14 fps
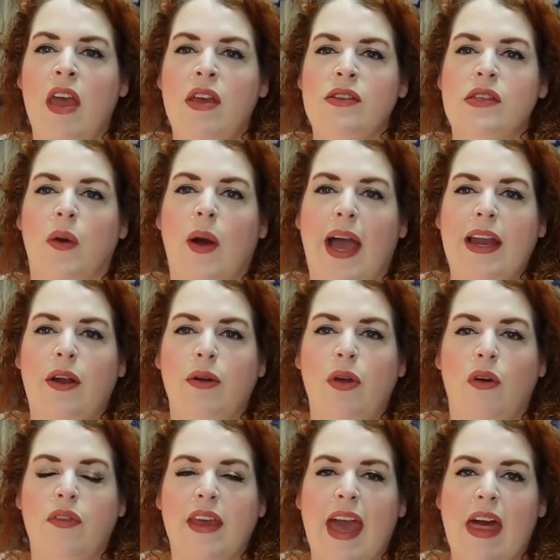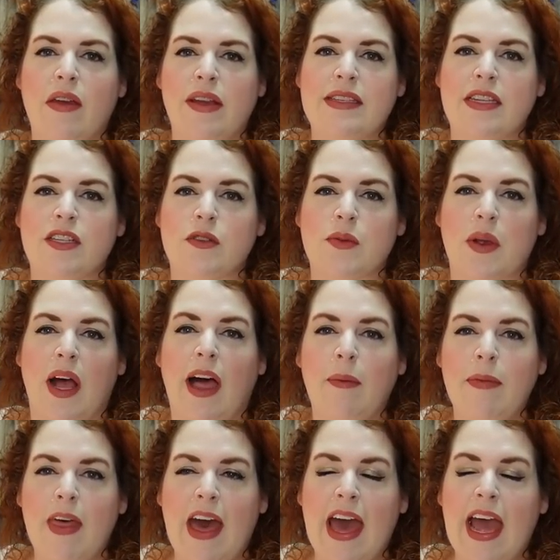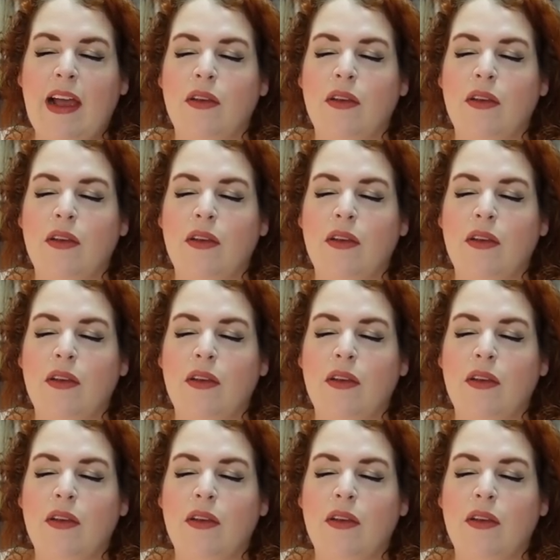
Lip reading: So I don't know if the gathering stitches will help that.